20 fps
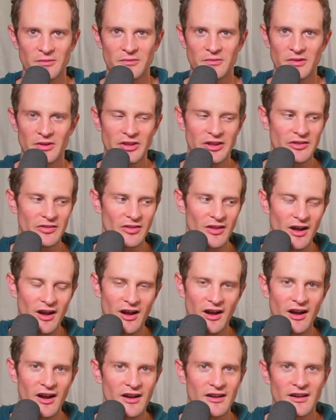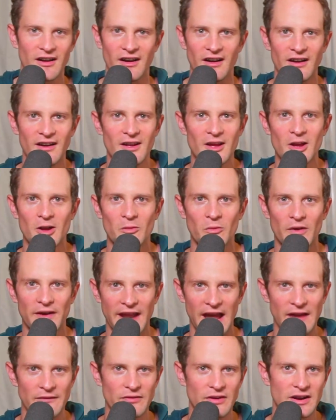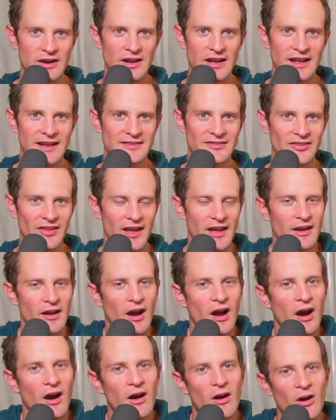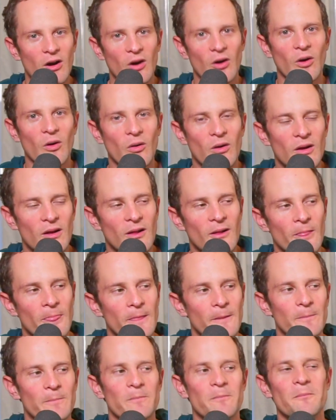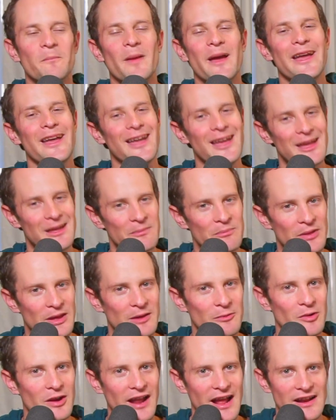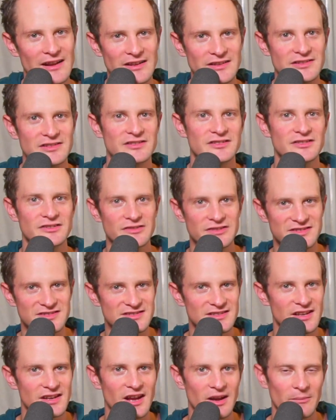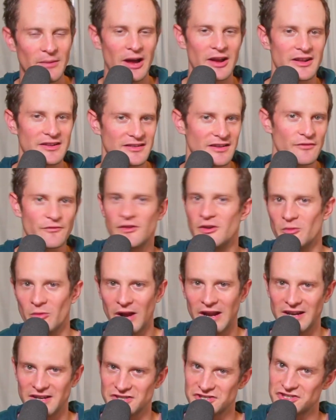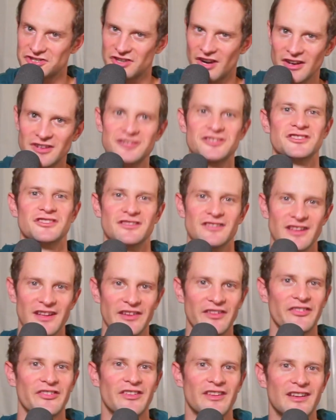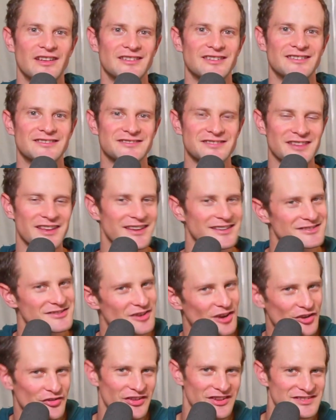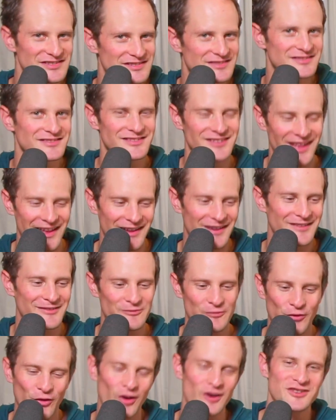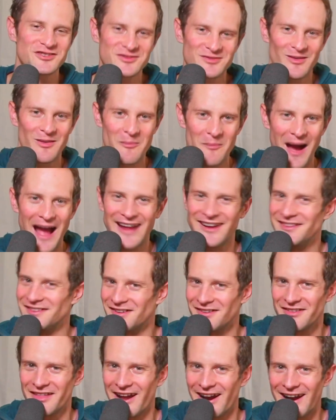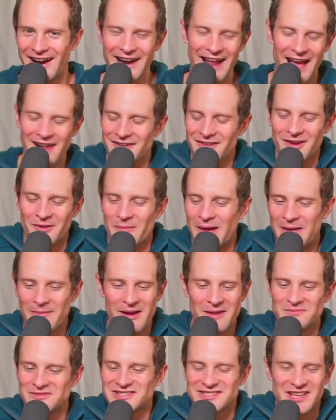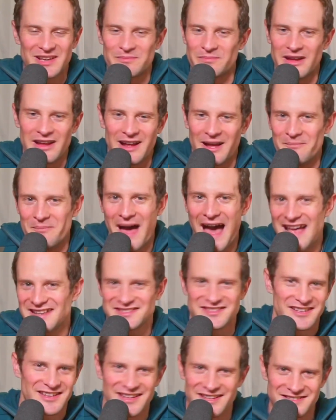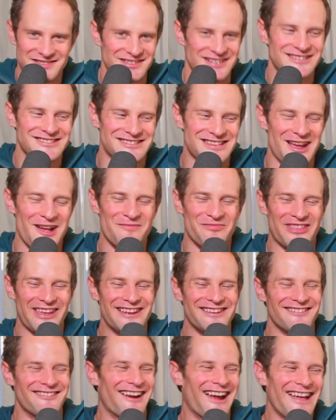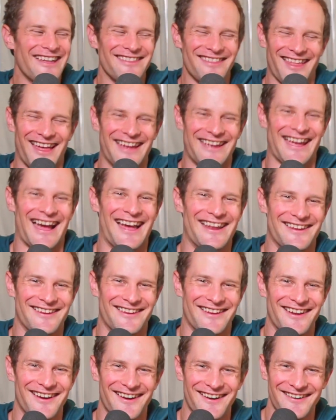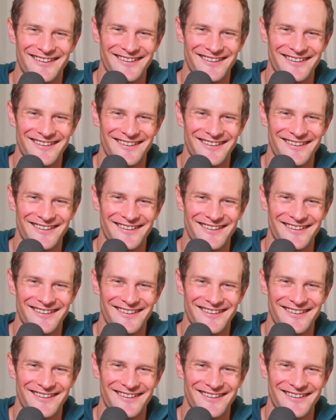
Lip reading: really long or whatever, it's like, oh, maybe what I need to do is think about a different way to structure this. And it's like sort of this like forced reminder there. And I don't know, maybe I'm just like being a masochist or something, right? Like, I don't know.